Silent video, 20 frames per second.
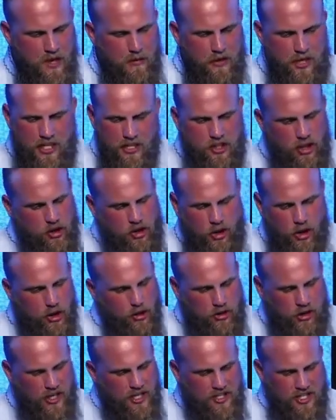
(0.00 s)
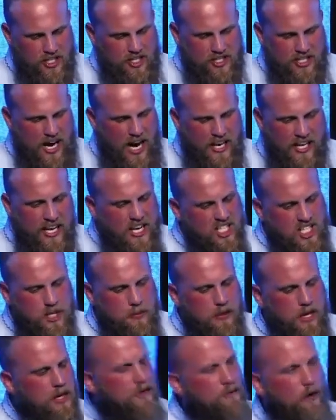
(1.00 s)
Because the truth is, it's not easy
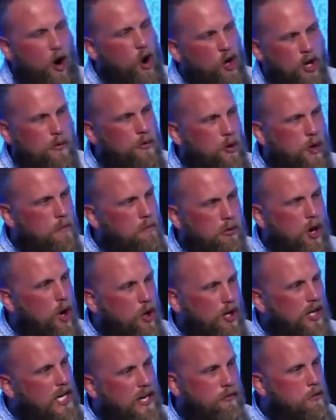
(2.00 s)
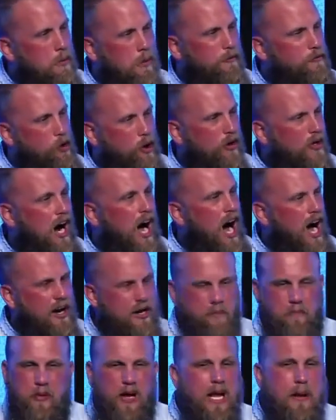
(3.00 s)
being vulnerable and broken even before God
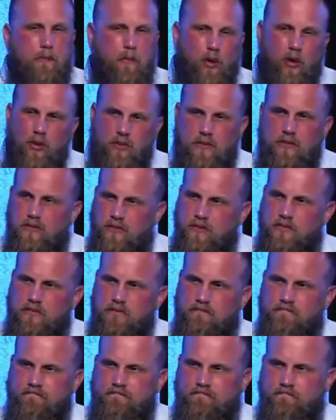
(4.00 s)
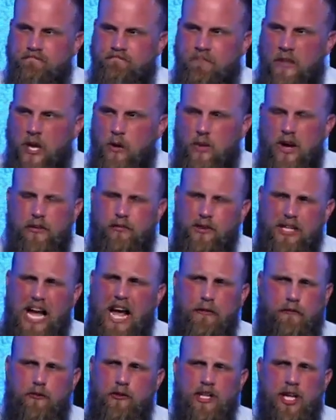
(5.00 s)
and people. We've
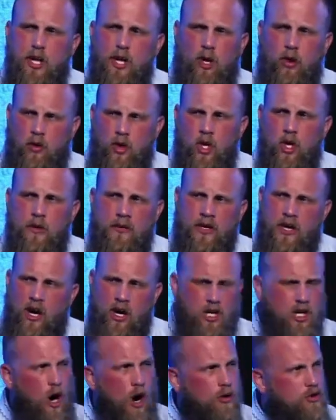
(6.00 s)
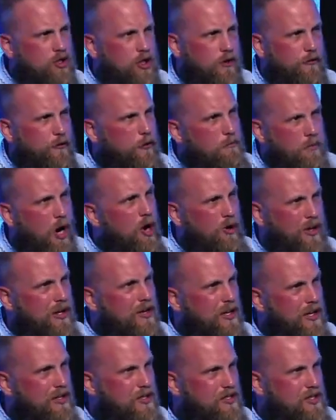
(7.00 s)
left little room in our culture for
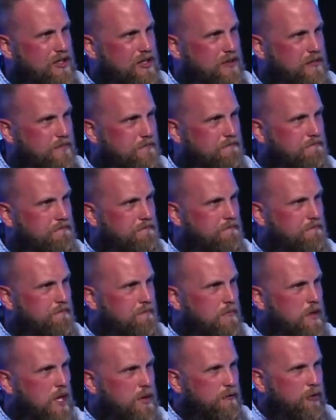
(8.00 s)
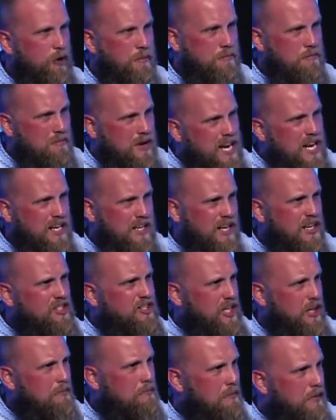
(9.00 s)
brokenness, for
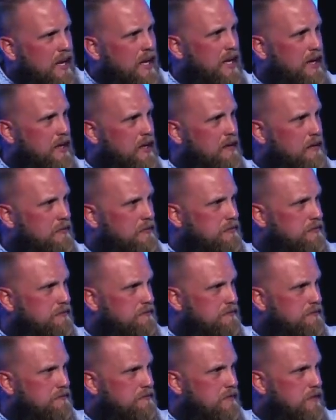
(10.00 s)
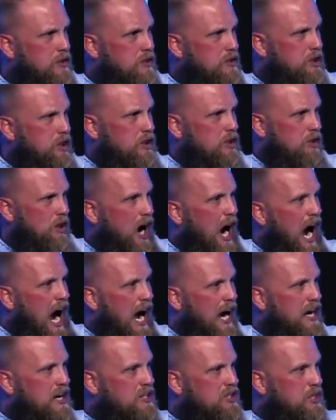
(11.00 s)
meekness in men to
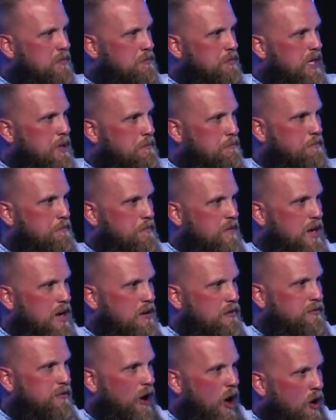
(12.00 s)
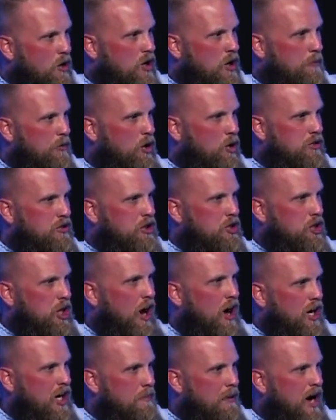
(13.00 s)
cry and to be vulnerable and to
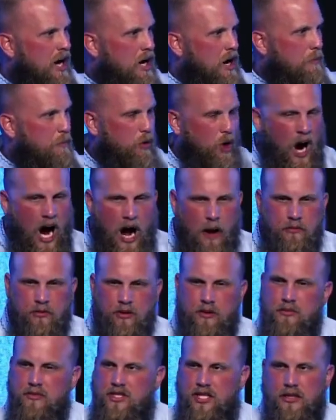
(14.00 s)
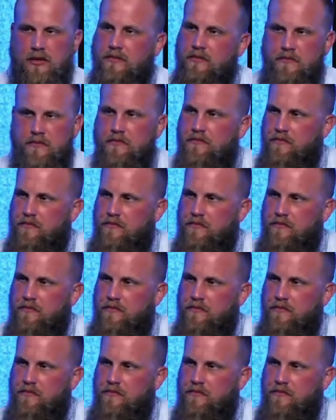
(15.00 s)
talk about our problems and